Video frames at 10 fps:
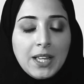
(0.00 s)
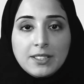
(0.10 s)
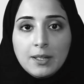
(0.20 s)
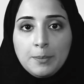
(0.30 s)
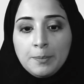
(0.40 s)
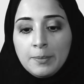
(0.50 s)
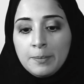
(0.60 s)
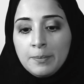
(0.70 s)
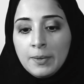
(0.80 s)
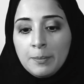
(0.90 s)
as
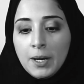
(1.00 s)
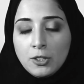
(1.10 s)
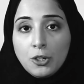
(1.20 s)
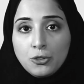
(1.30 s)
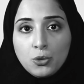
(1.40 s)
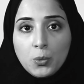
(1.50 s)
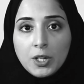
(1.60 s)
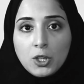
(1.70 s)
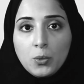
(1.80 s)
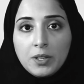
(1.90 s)
I got to
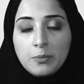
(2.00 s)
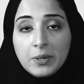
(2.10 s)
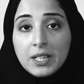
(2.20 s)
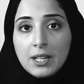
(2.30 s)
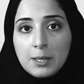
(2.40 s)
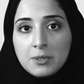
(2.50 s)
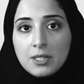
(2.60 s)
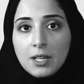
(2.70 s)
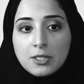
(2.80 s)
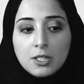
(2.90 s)
work with big names
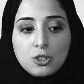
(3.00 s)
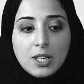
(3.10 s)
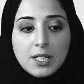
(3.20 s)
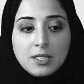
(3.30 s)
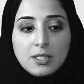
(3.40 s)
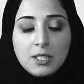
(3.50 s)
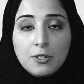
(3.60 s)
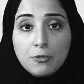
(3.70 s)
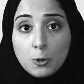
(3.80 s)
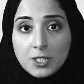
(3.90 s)
there, such as
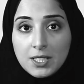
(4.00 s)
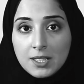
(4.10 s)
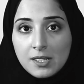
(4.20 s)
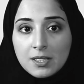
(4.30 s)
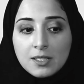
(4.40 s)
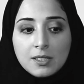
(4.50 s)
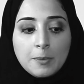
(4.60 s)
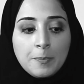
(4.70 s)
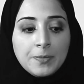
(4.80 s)
the Four Seasons,